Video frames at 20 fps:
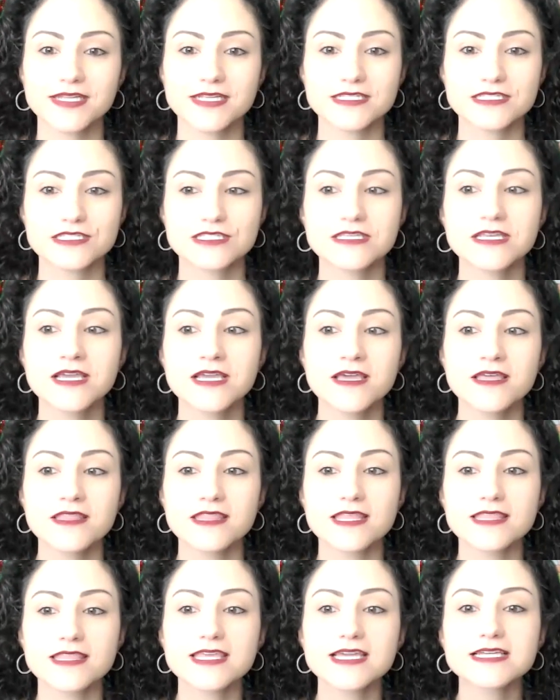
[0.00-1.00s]
It's
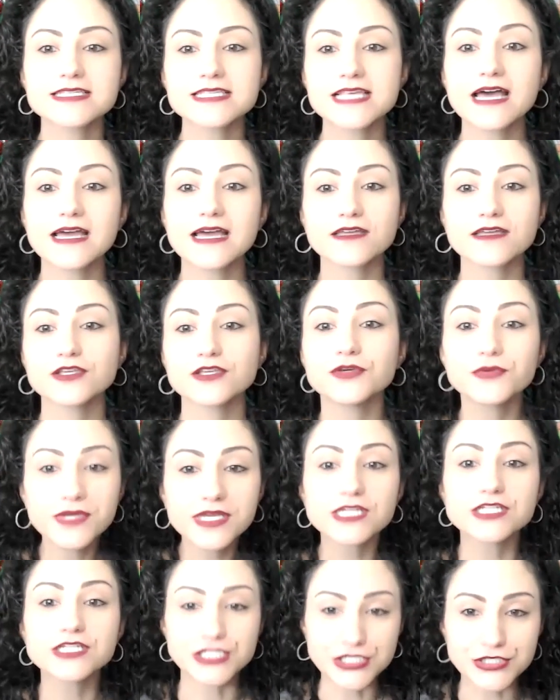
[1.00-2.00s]
the things that you
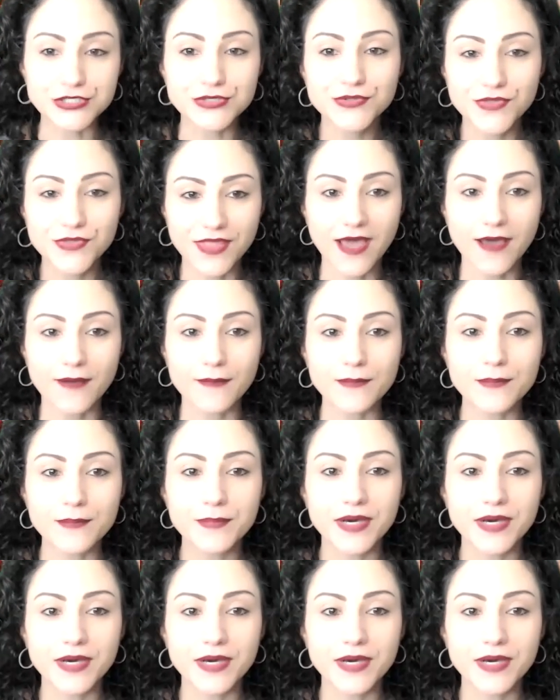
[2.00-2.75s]
can do them,